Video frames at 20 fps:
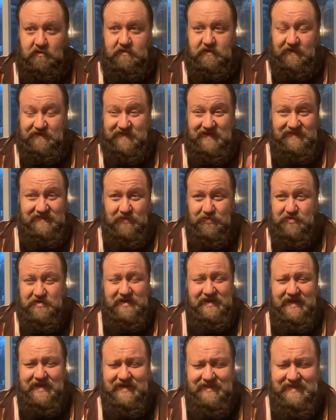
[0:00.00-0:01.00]
thing that's
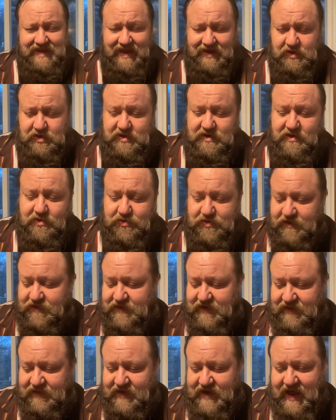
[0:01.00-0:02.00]
going to get attention is the
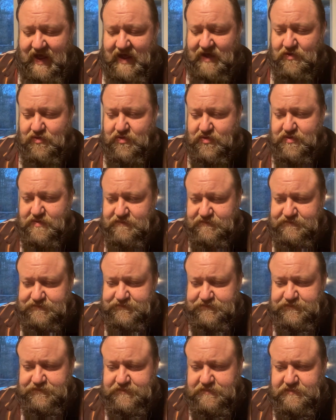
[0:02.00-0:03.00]
thing that has
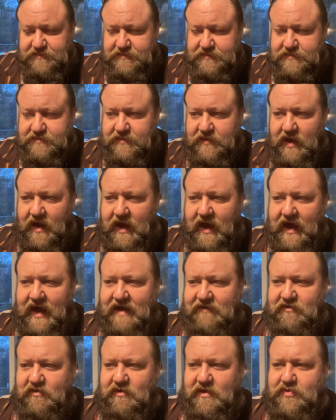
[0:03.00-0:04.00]

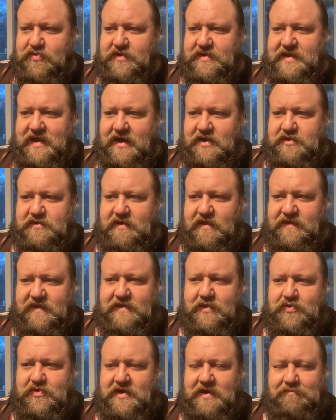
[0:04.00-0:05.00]
everyone's attention. The
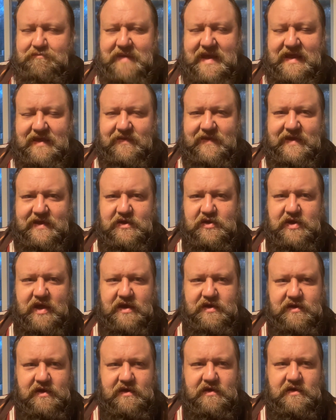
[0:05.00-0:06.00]
thing that's going to make the
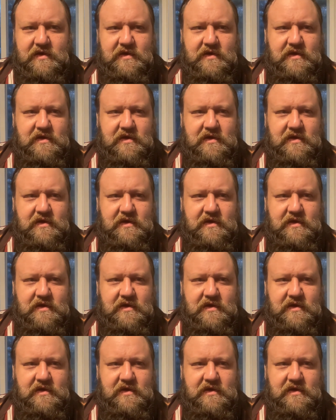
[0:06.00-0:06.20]
agenda